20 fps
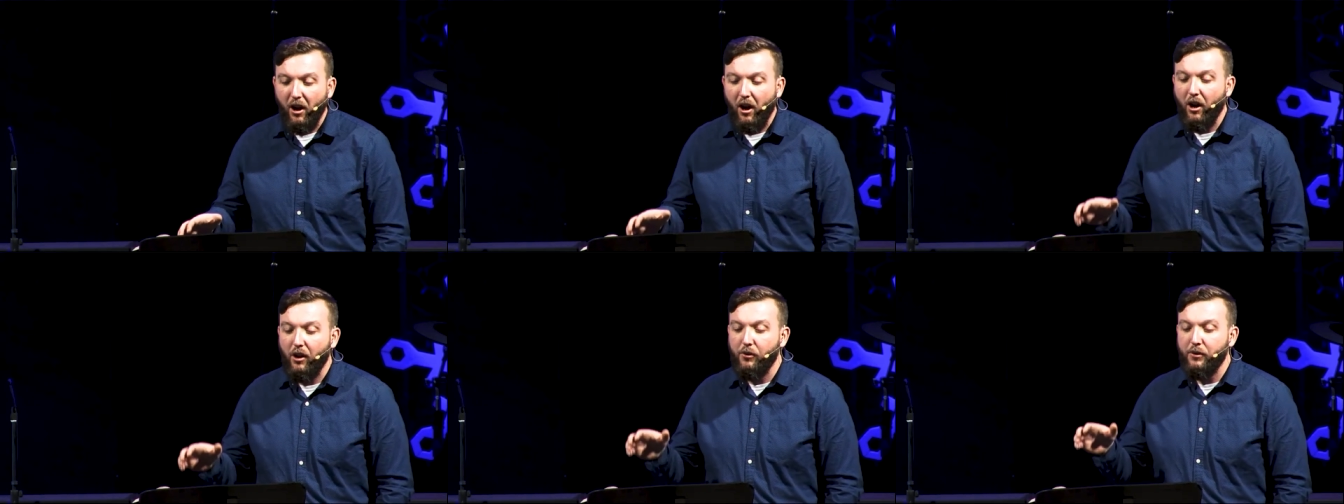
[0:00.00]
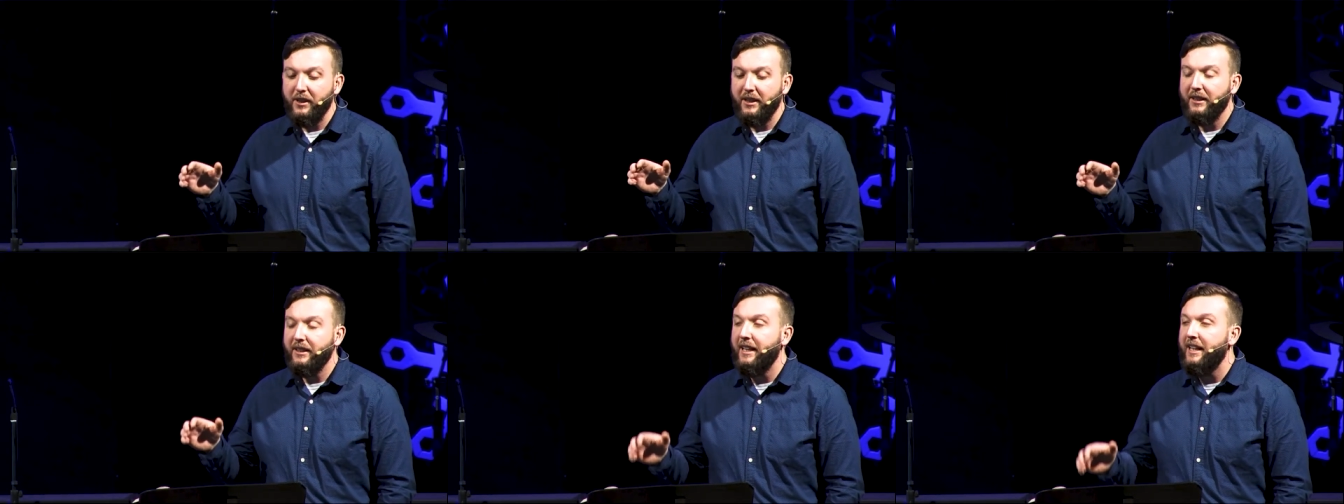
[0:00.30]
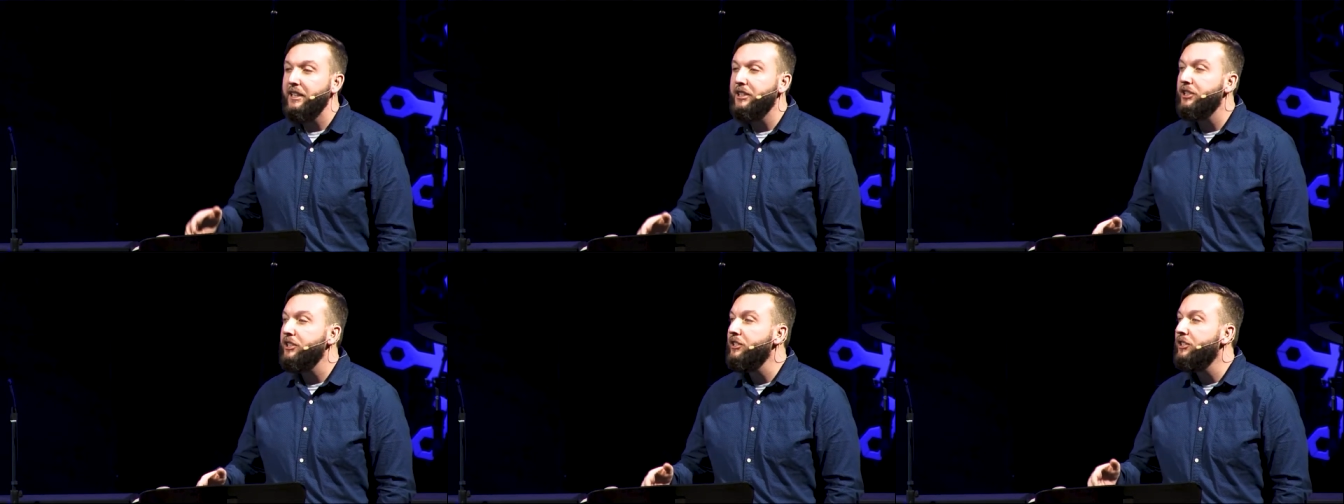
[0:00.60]
our
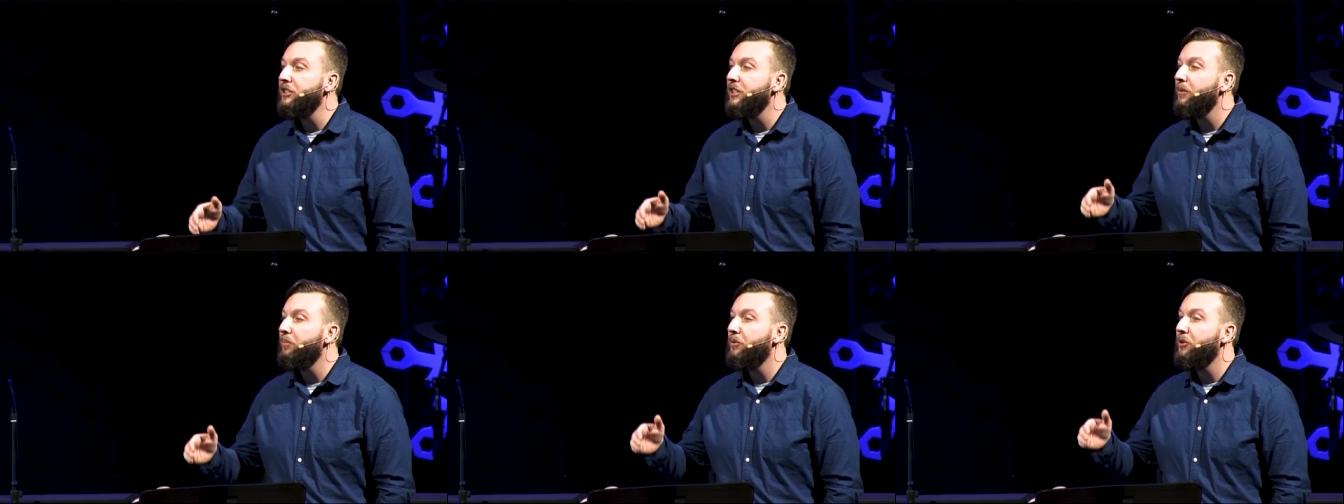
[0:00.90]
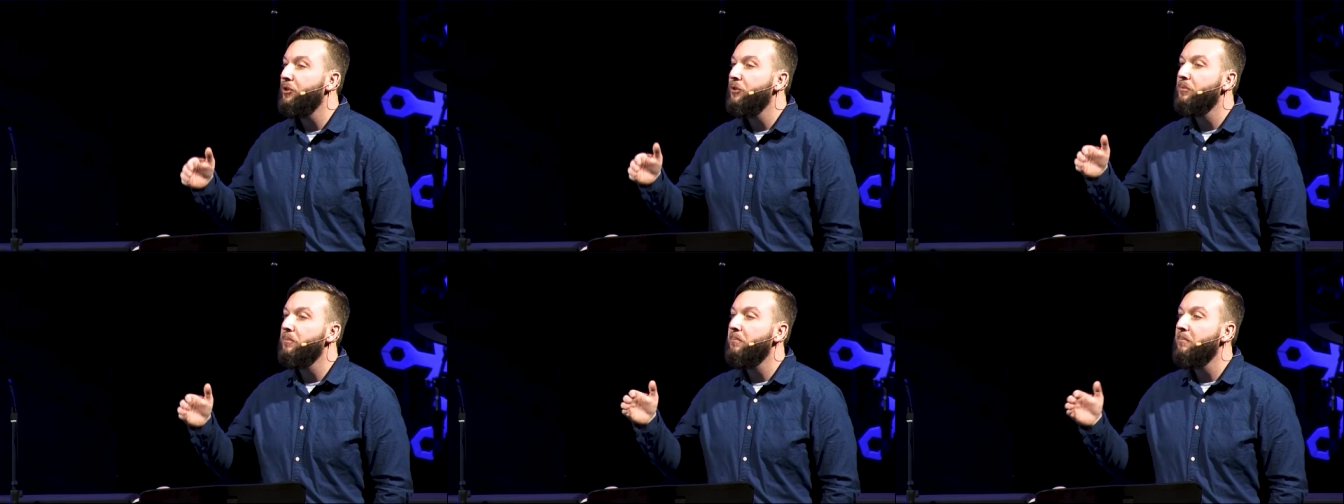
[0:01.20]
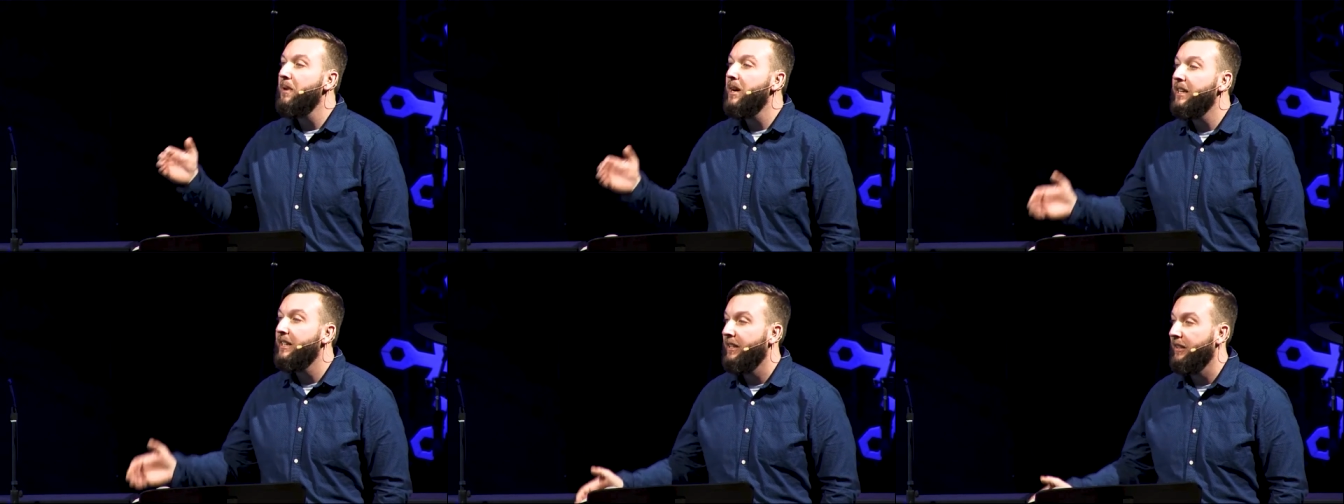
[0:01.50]
relationship to
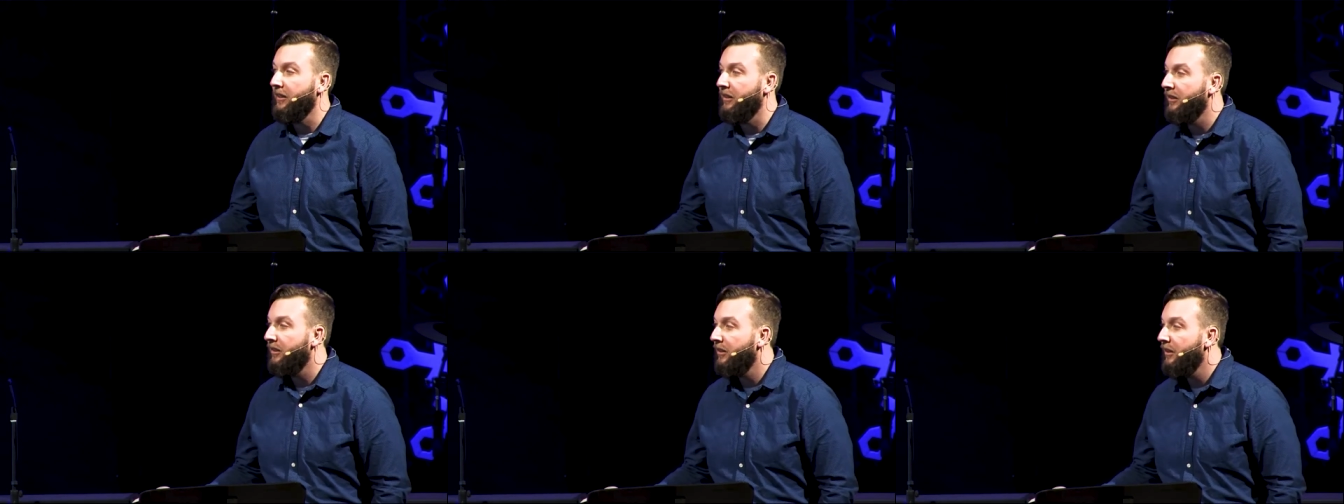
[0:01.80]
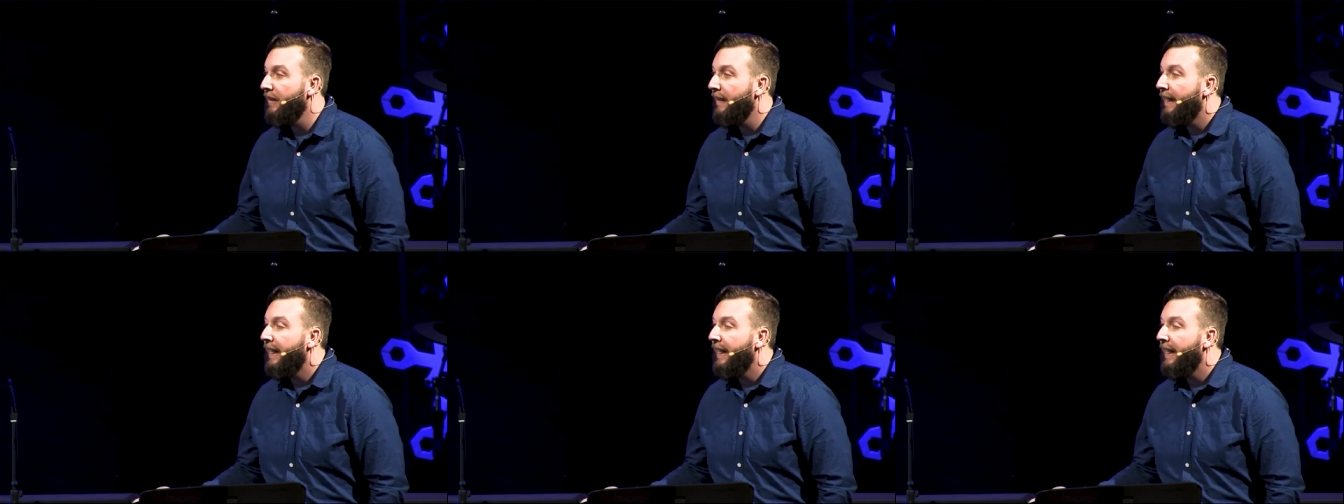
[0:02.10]
money